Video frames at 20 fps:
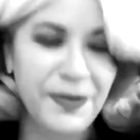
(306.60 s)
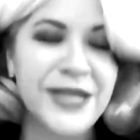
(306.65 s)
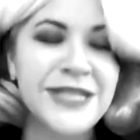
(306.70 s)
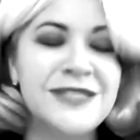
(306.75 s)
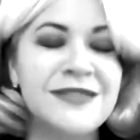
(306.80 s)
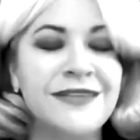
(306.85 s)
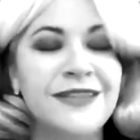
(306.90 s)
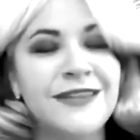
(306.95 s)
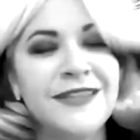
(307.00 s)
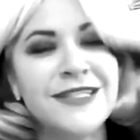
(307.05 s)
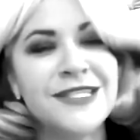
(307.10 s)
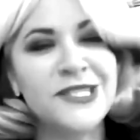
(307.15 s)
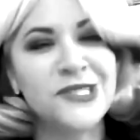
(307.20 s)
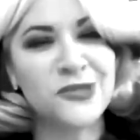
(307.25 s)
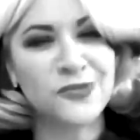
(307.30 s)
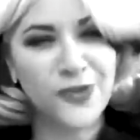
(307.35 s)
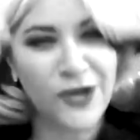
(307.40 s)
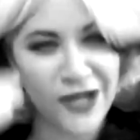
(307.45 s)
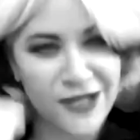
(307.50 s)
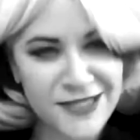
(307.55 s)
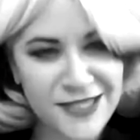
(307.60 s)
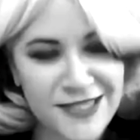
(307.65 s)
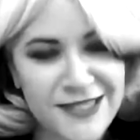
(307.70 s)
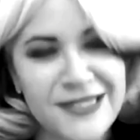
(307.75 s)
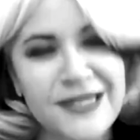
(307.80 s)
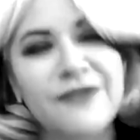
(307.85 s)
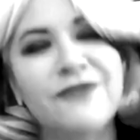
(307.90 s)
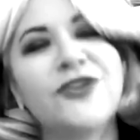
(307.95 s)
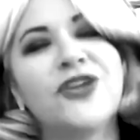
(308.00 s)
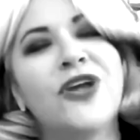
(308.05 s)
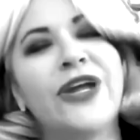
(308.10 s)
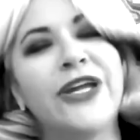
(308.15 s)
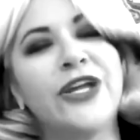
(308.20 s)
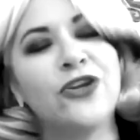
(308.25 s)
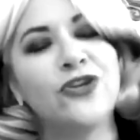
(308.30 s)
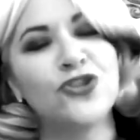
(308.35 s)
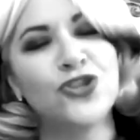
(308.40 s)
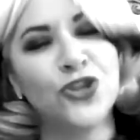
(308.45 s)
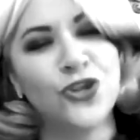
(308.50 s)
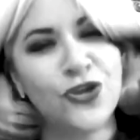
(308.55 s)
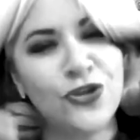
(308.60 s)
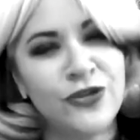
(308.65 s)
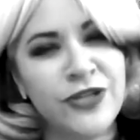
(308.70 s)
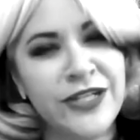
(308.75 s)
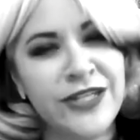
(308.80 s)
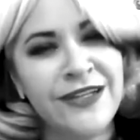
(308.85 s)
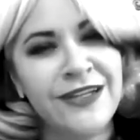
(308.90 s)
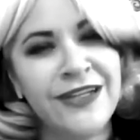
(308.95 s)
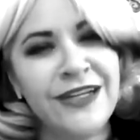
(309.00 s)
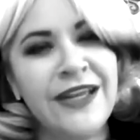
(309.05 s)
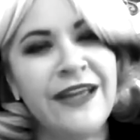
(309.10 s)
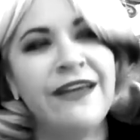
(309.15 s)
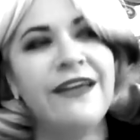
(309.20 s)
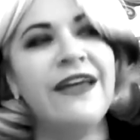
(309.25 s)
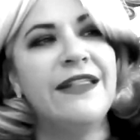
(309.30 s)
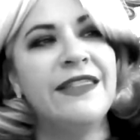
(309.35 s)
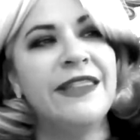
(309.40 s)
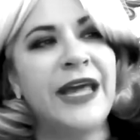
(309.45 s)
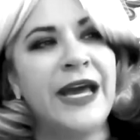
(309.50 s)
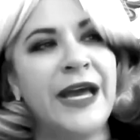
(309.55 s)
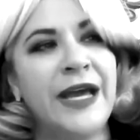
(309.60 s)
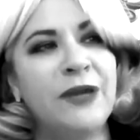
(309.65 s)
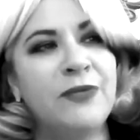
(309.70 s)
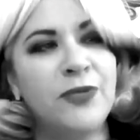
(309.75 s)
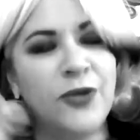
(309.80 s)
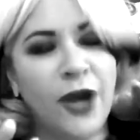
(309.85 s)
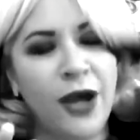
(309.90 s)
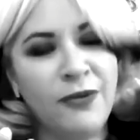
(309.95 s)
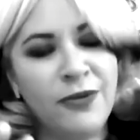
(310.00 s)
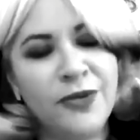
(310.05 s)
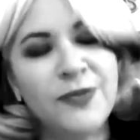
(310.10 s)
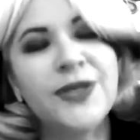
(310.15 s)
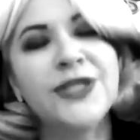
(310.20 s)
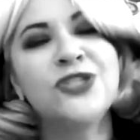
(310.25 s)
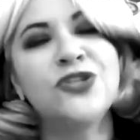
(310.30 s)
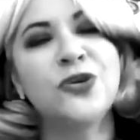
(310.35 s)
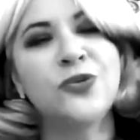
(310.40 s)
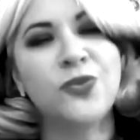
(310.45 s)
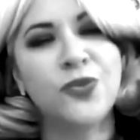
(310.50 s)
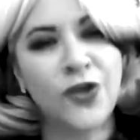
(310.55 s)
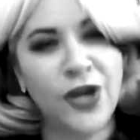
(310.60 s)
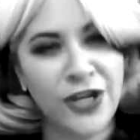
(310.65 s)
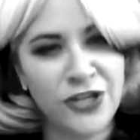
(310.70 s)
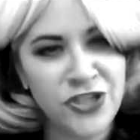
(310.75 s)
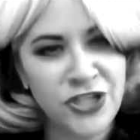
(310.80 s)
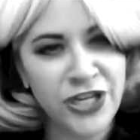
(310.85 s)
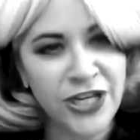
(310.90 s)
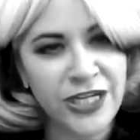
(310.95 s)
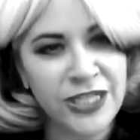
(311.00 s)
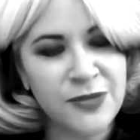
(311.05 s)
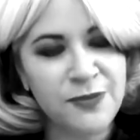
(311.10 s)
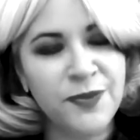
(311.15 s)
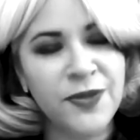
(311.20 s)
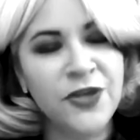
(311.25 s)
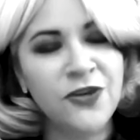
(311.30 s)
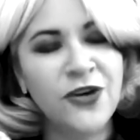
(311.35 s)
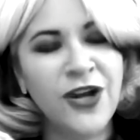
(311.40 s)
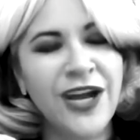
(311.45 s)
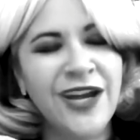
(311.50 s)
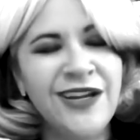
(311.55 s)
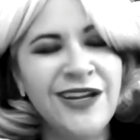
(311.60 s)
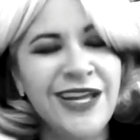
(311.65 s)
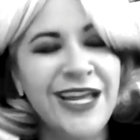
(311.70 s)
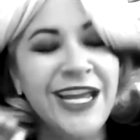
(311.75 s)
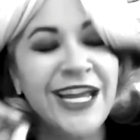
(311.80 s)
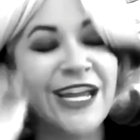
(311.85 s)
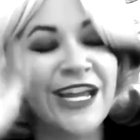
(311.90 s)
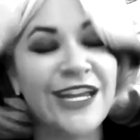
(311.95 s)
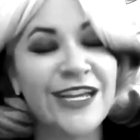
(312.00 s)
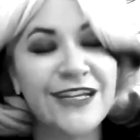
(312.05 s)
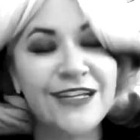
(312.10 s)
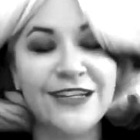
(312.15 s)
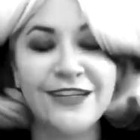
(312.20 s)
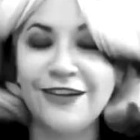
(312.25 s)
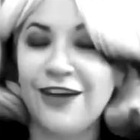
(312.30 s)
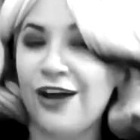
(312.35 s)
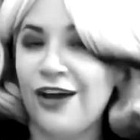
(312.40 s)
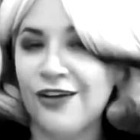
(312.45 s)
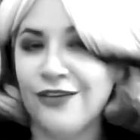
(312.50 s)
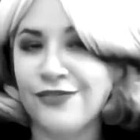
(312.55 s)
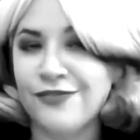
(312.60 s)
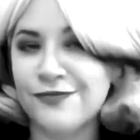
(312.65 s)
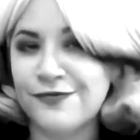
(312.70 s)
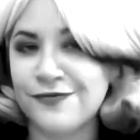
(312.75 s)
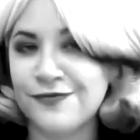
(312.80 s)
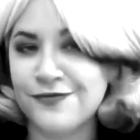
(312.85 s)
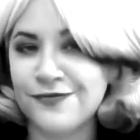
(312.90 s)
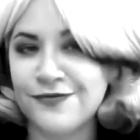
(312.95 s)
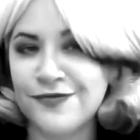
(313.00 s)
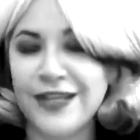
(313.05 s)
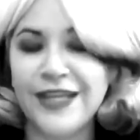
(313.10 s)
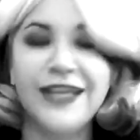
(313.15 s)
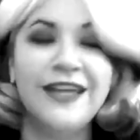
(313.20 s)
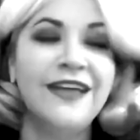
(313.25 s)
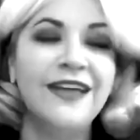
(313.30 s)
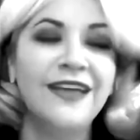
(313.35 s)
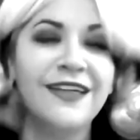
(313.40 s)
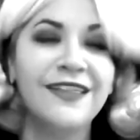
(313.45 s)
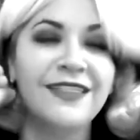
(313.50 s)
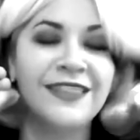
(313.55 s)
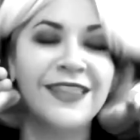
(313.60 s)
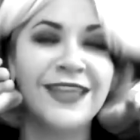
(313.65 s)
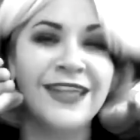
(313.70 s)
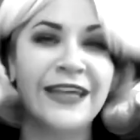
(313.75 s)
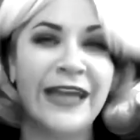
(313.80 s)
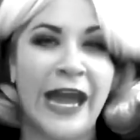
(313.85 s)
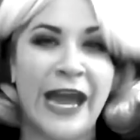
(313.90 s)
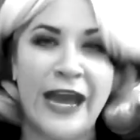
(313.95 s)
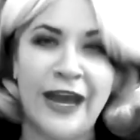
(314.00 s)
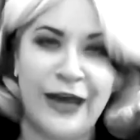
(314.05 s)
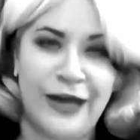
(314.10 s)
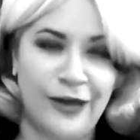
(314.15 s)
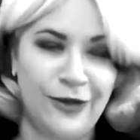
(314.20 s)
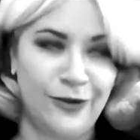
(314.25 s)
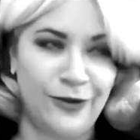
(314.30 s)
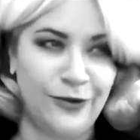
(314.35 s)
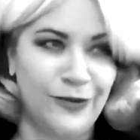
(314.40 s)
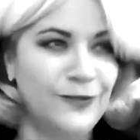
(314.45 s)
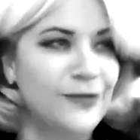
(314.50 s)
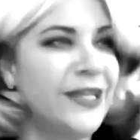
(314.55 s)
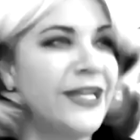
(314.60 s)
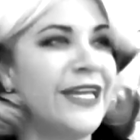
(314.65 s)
Basically, this is the process of like you're turning that problem into a project, but you're kind of handing off the how.